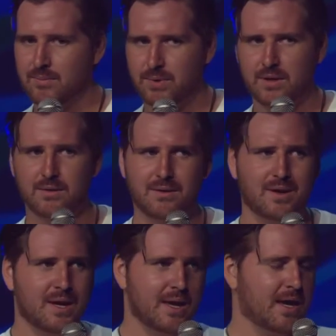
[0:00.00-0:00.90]
But
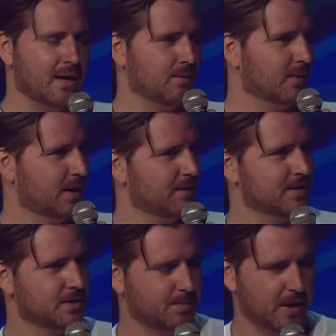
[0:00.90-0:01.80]
hey, when I
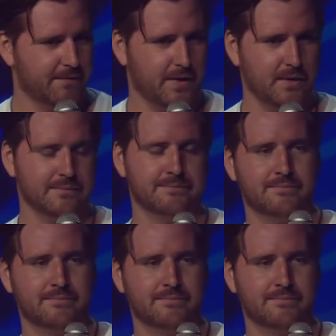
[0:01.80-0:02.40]
listen to Spotify,